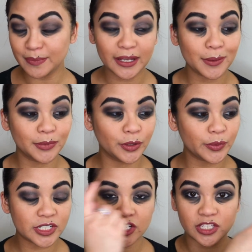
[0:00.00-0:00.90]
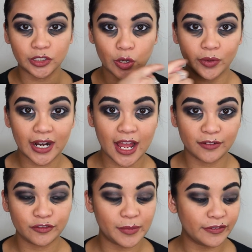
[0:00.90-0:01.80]
makeup look, which is the lower
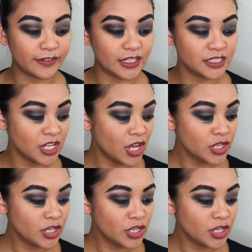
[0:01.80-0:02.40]
half of my face.